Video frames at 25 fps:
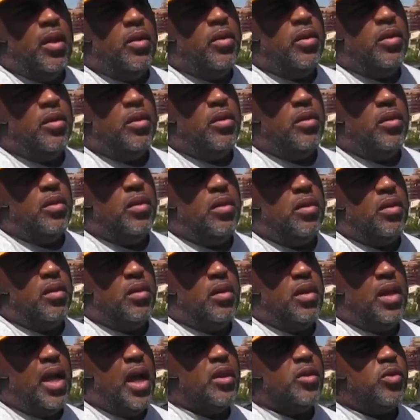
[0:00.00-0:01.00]
And
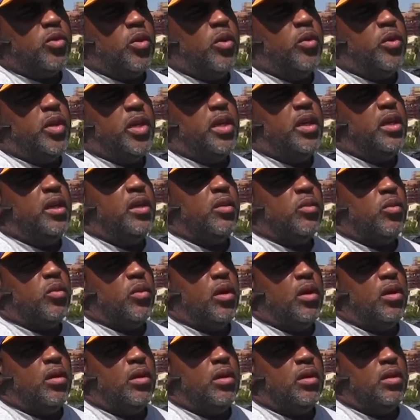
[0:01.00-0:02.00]
that's where we get it
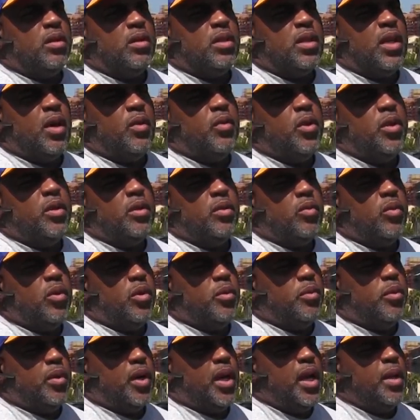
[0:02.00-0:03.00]
wrong, is that we're
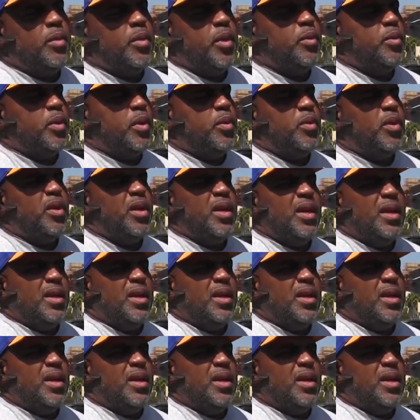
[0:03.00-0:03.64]
blaming people.